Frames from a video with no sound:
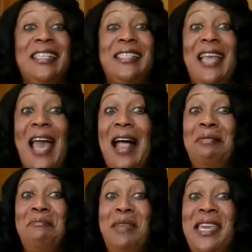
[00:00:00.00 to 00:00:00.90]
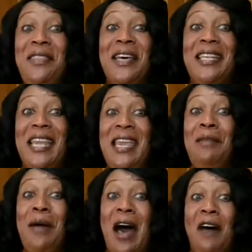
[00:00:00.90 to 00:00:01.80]
Tell me the
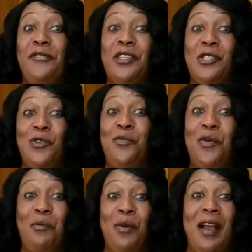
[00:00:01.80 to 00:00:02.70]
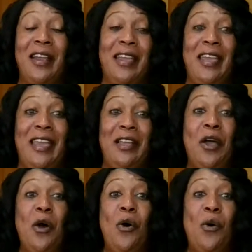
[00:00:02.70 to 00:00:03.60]
name of the supermarket
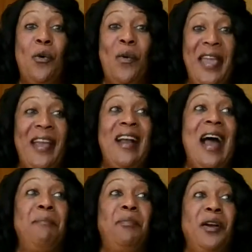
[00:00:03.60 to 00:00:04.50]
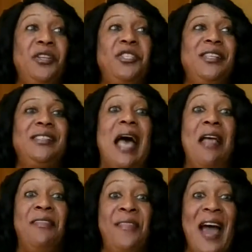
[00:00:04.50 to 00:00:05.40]
where I purchased
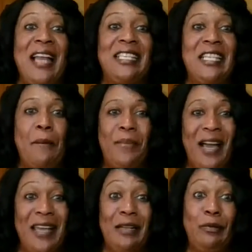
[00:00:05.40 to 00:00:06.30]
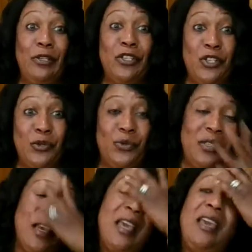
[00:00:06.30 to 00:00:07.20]
that pineapple
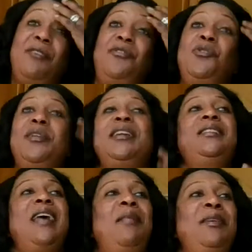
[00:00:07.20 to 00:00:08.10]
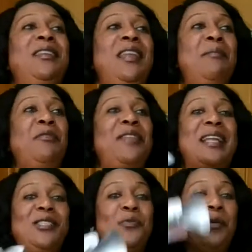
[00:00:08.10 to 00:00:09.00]
juice. If you can tell me the name of
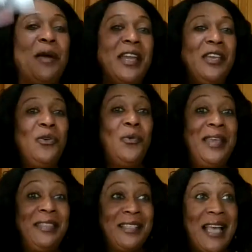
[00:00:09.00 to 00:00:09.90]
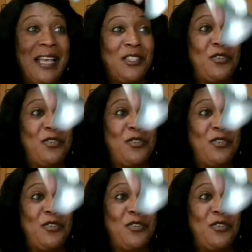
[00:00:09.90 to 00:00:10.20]
that supermarket, you win this ice